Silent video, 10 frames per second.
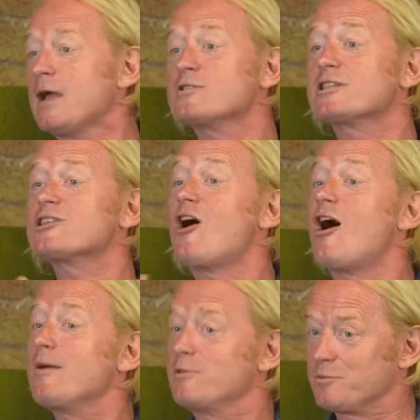It was the
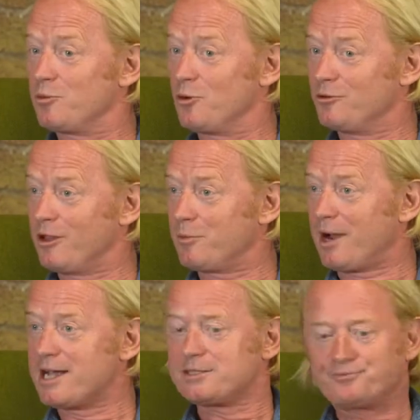time that was important, not the
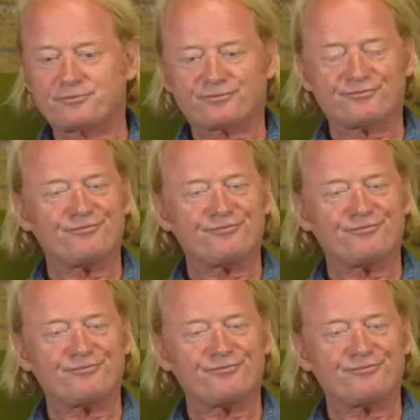place. Mm-hmm.